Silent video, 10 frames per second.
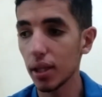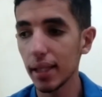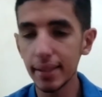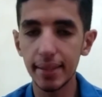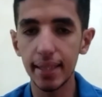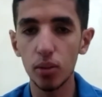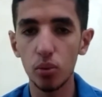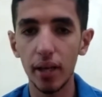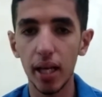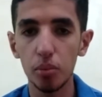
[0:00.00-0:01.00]
let's say
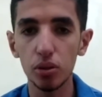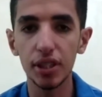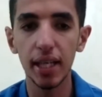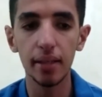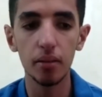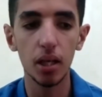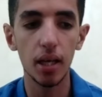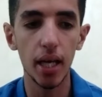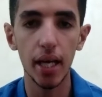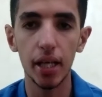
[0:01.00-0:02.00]
we're able to get
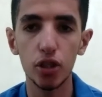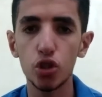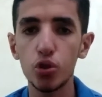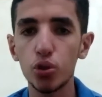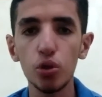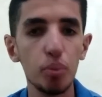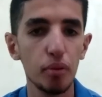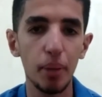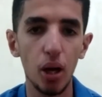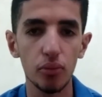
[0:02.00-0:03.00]
a super
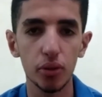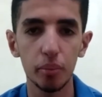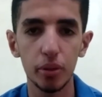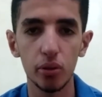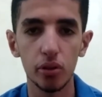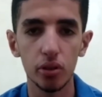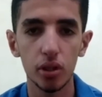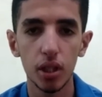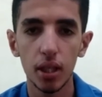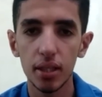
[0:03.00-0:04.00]
powerful computer,
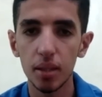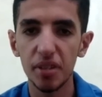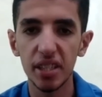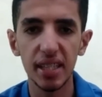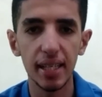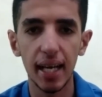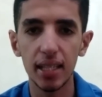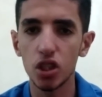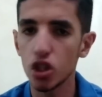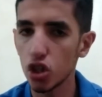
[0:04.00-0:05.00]
something that
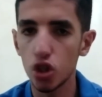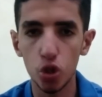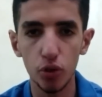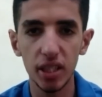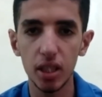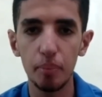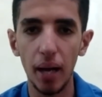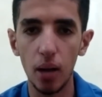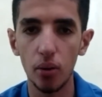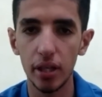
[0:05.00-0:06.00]
has crazy
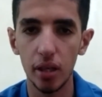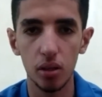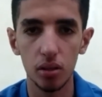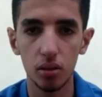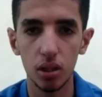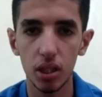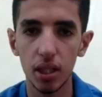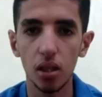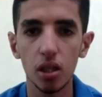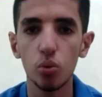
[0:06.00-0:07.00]
power that is
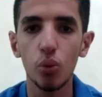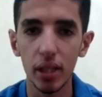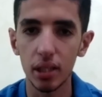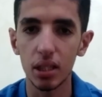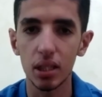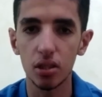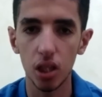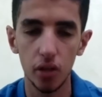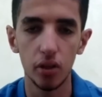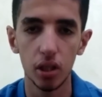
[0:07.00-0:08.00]
unwitnessed
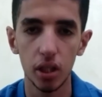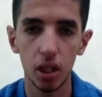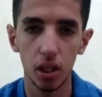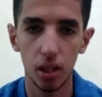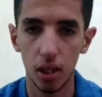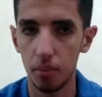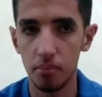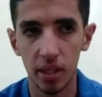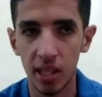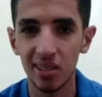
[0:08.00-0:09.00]
currently
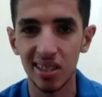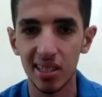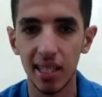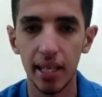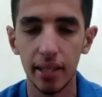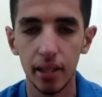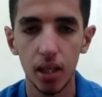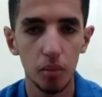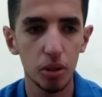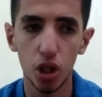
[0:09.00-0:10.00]
in our society,
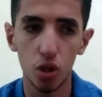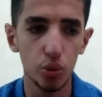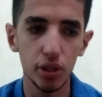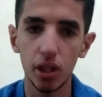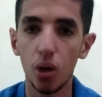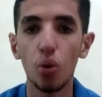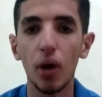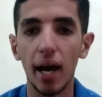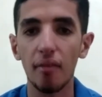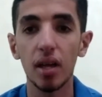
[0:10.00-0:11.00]
because we don't
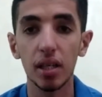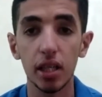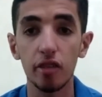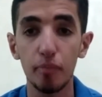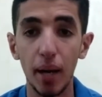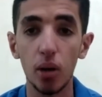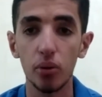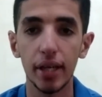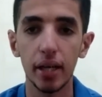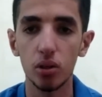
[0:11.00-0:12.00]
have that kind of power
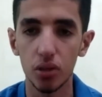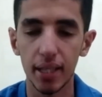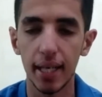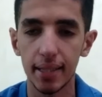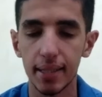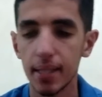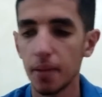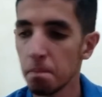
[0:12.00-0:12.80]
yet, or science.